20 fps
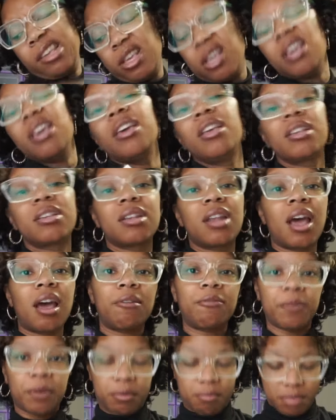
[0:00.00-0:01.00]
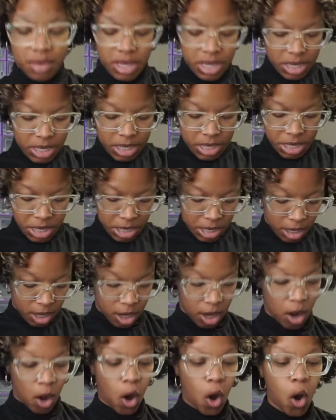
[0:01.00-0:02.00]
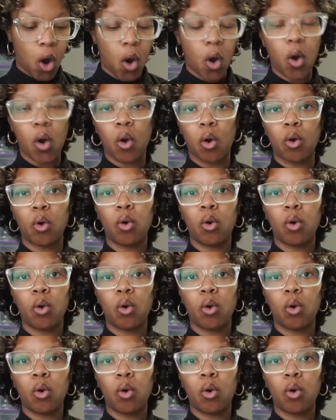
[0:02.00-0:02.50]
it's not for me at all.